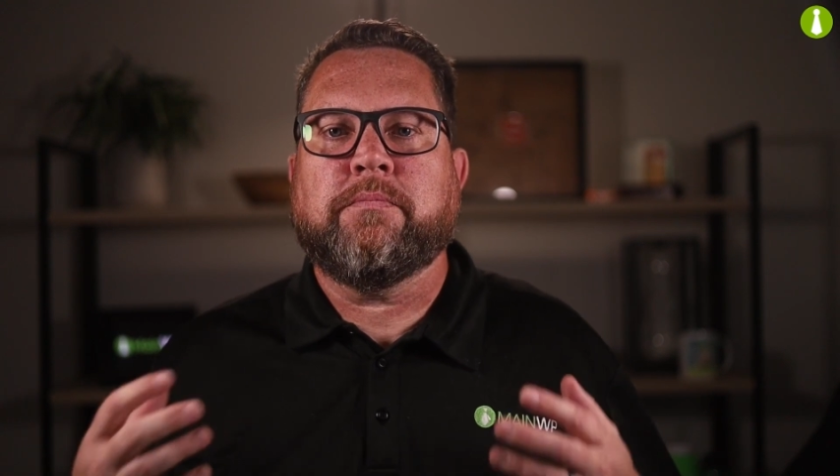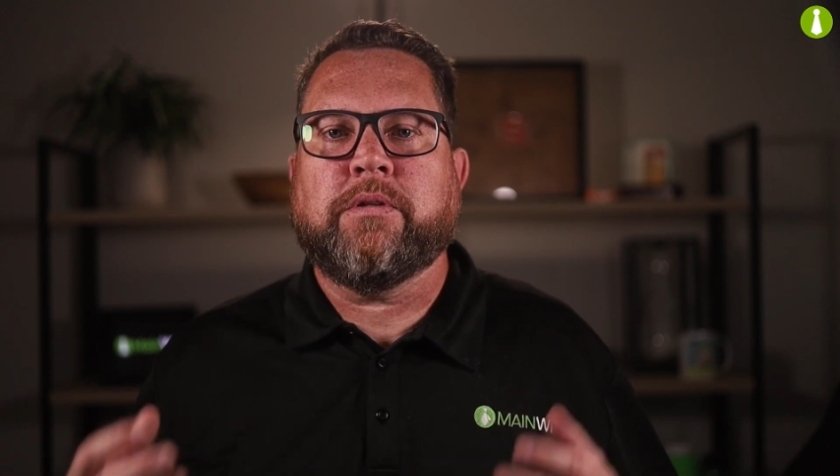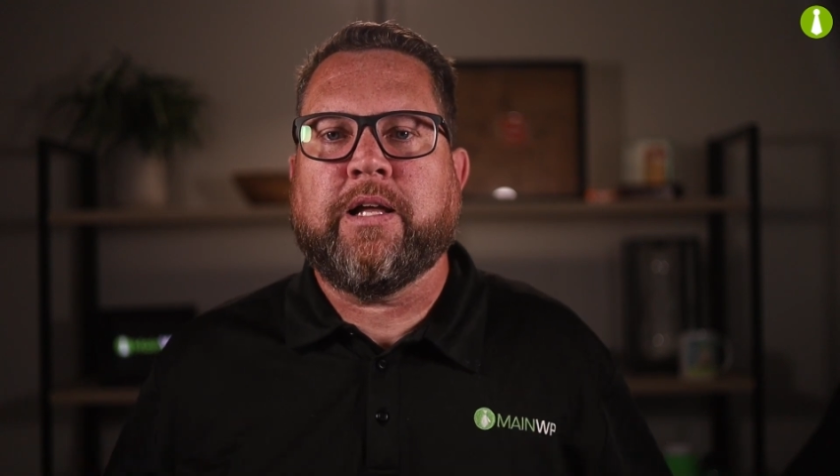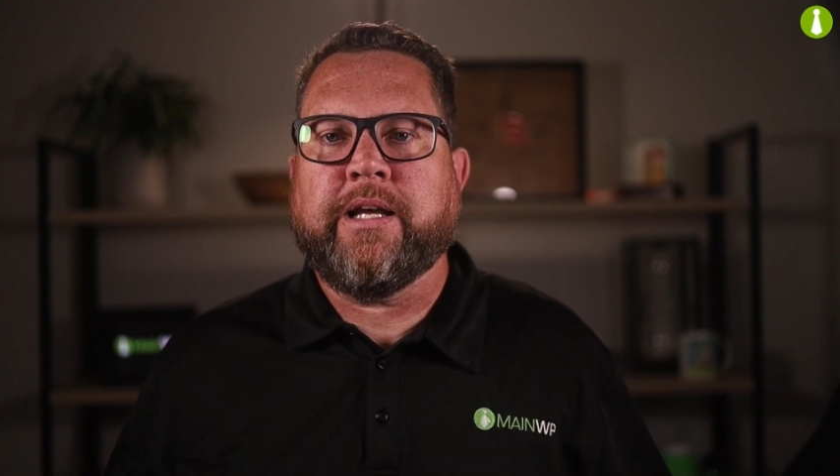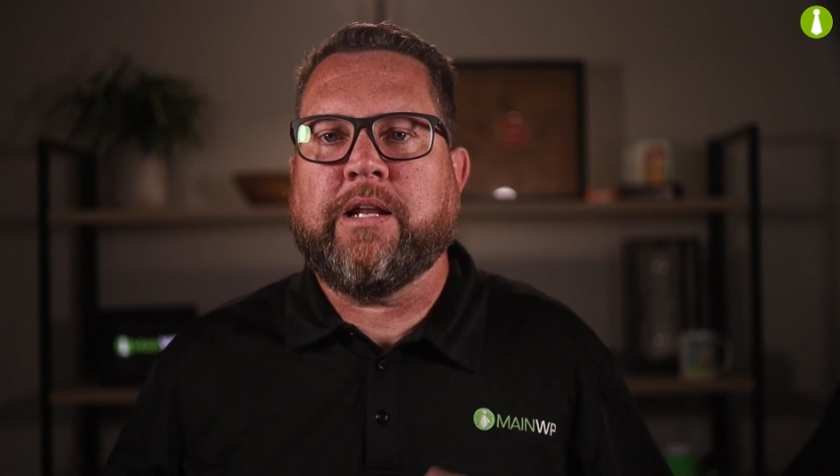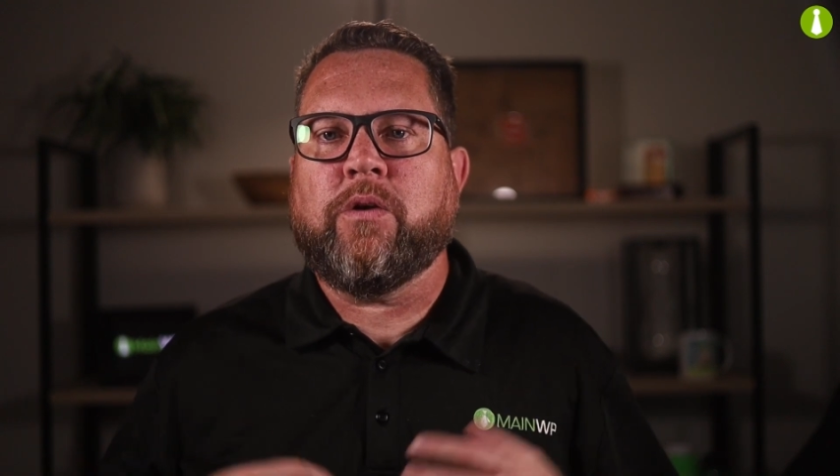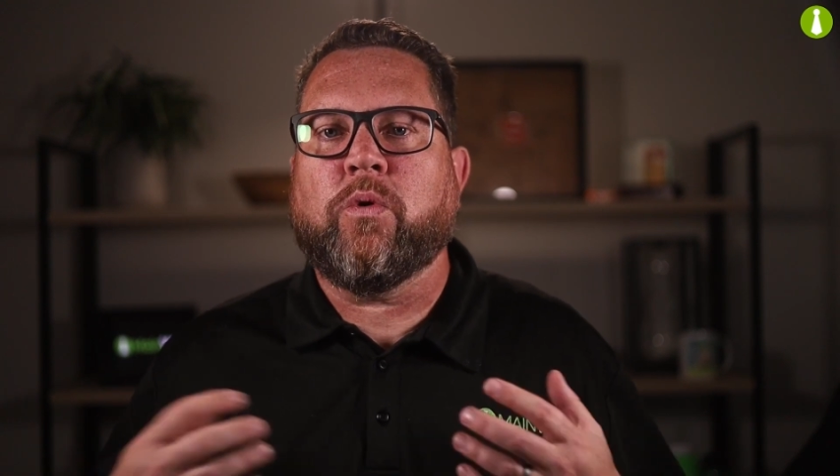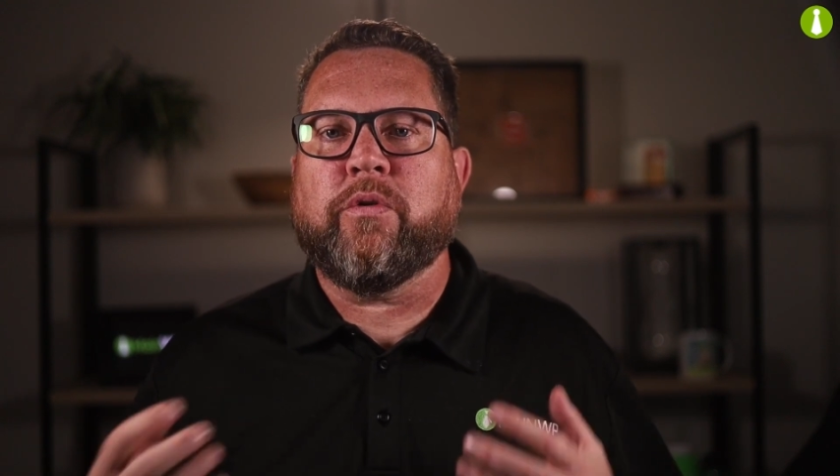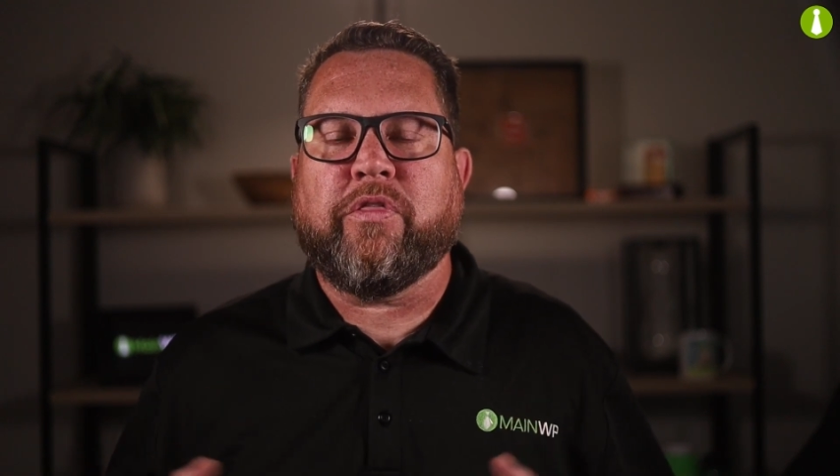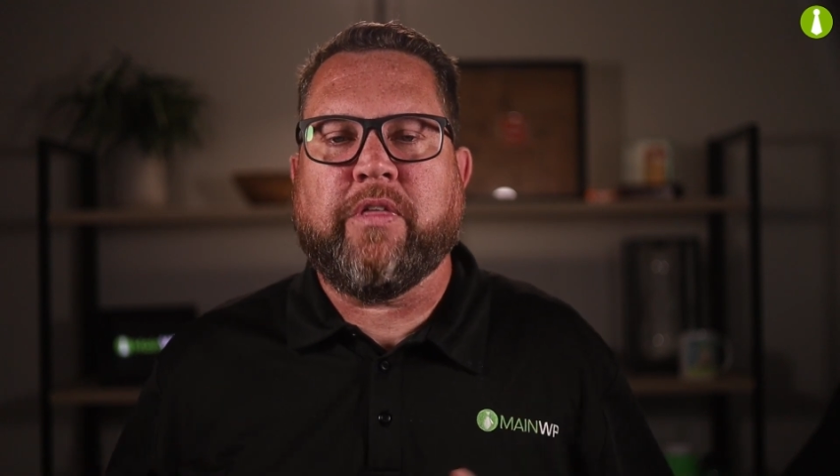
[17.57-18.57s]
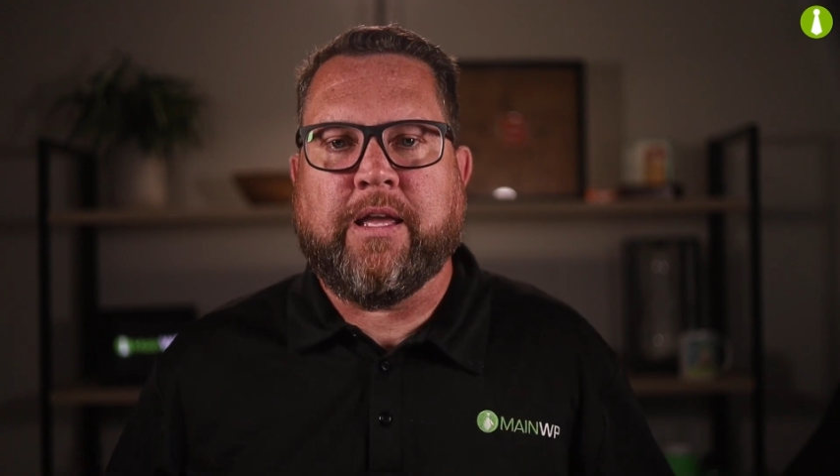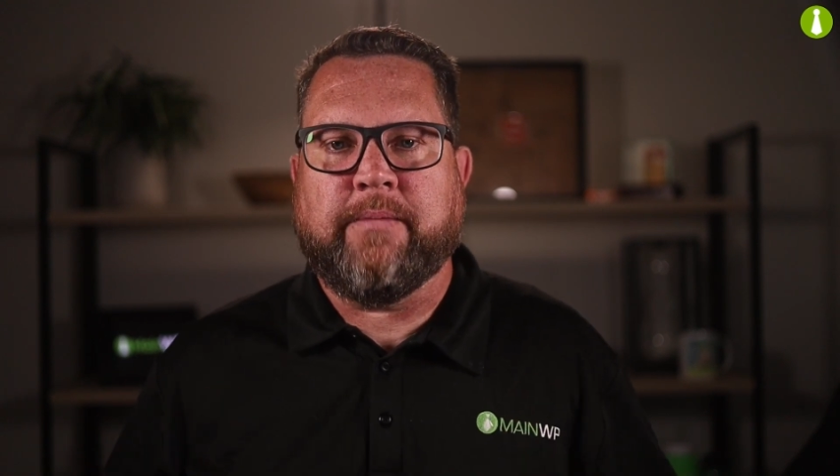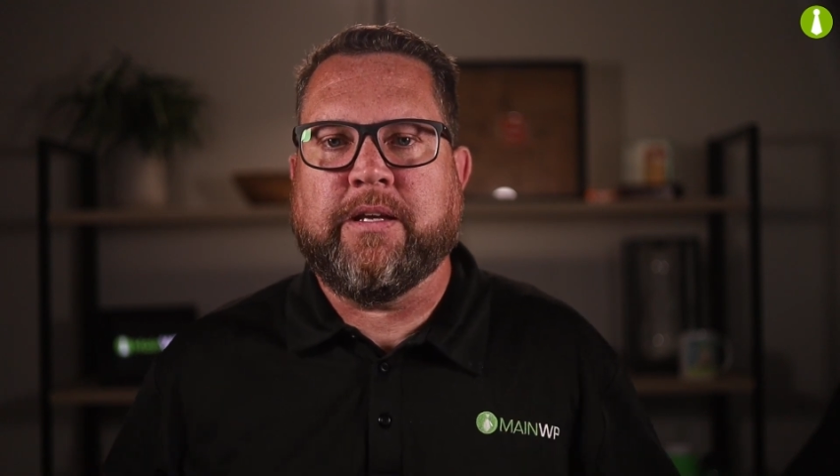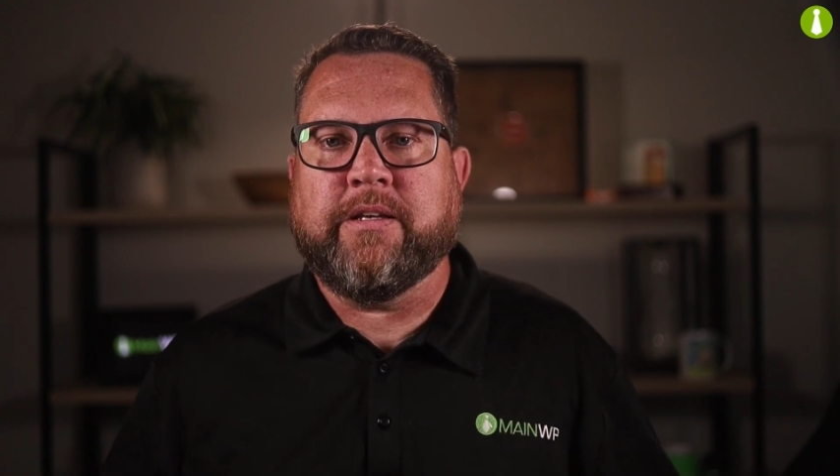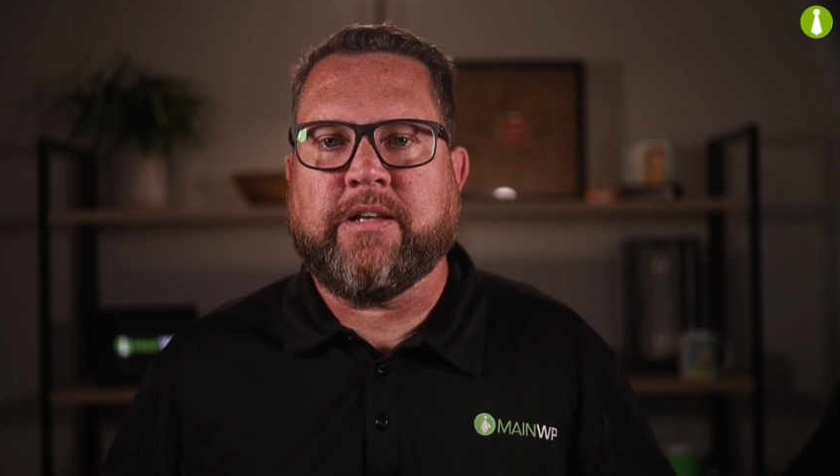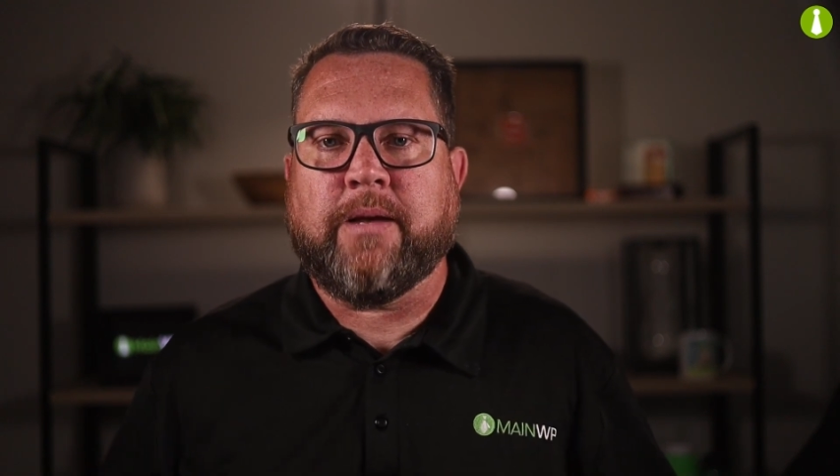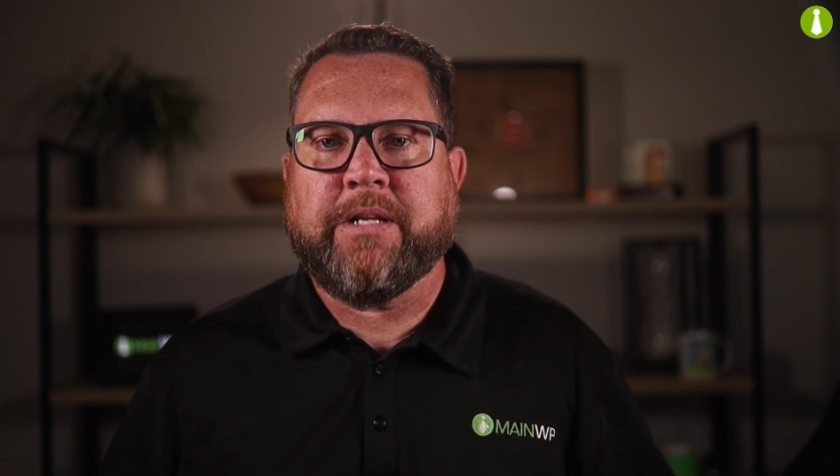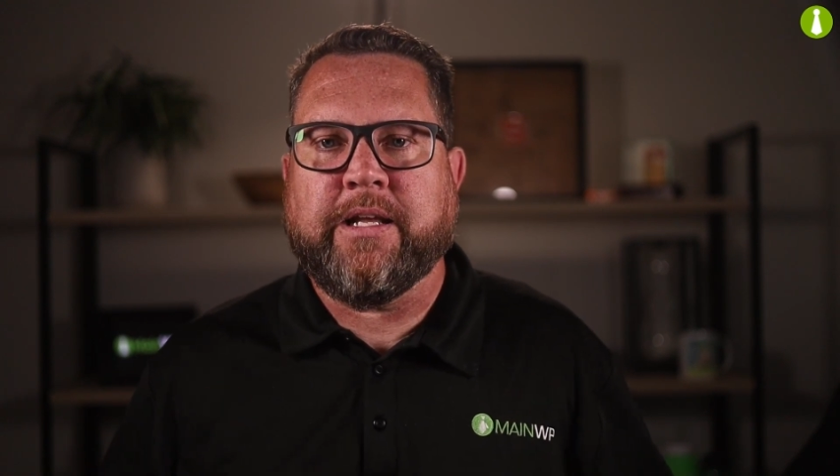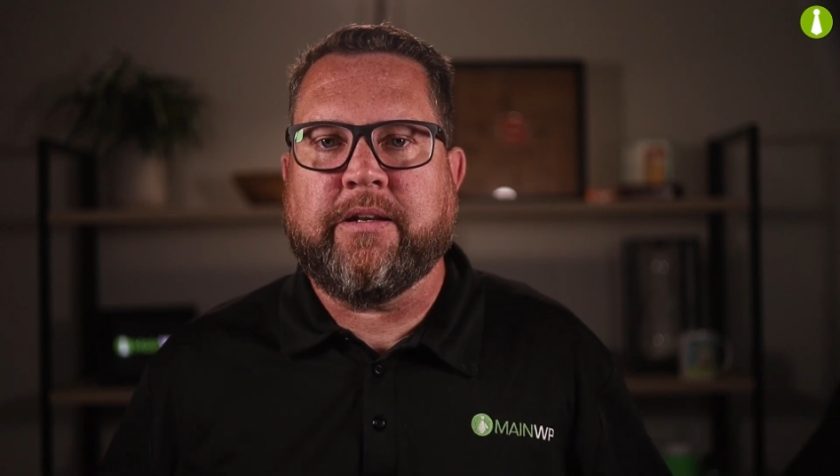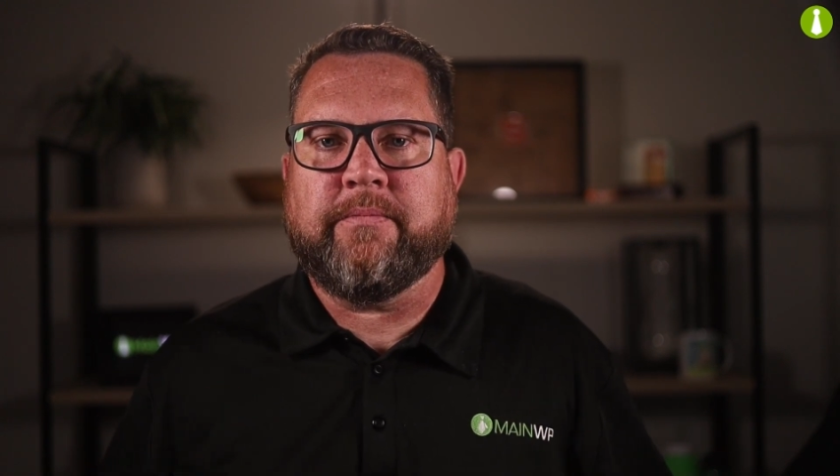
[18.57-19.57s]
plugin, or theme is
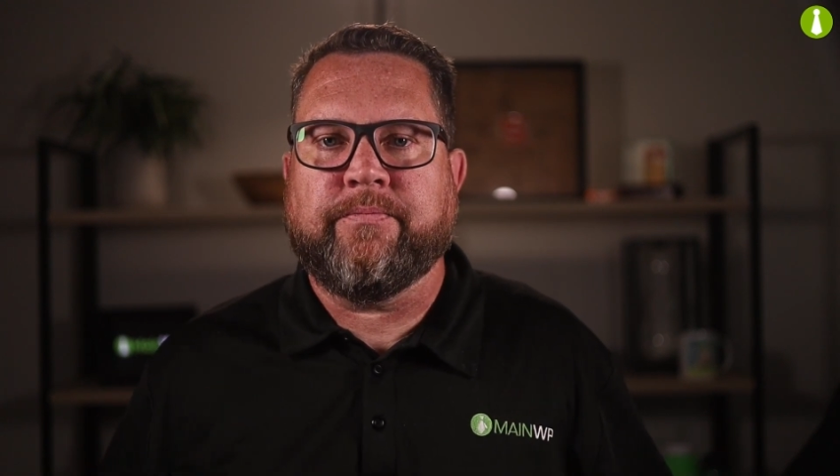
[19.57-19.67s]
updated.